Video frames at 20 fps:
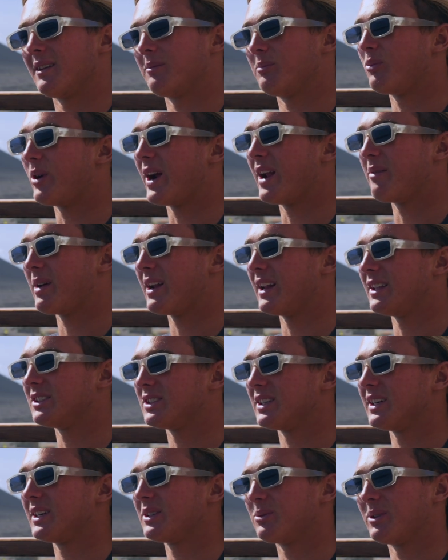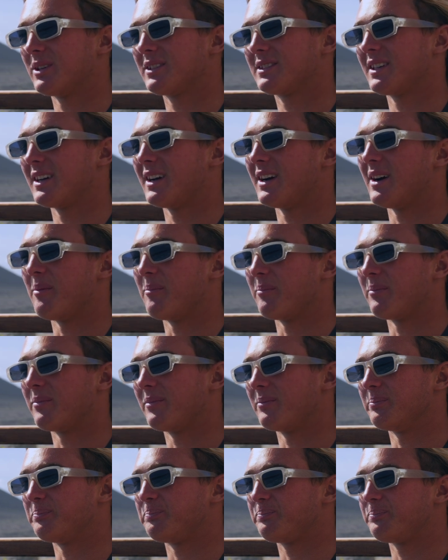Brand manager. It was
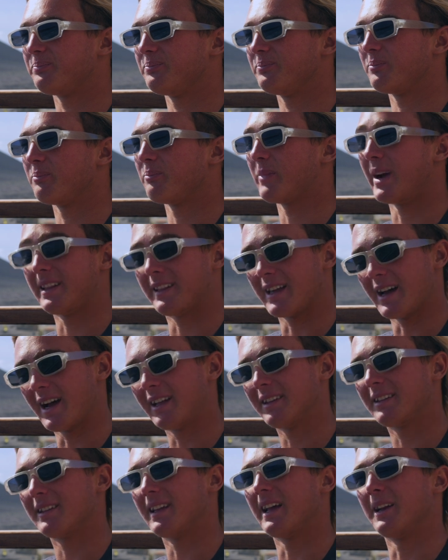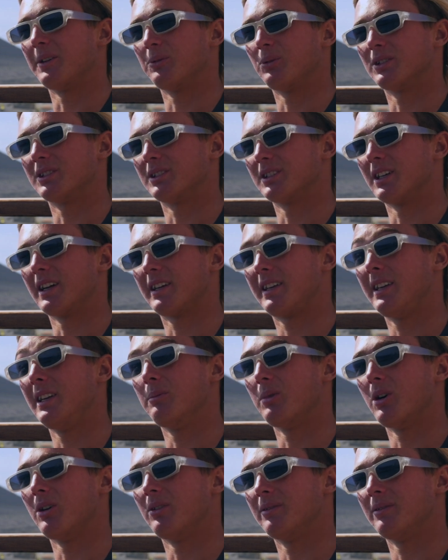my dad, and it was Kimo.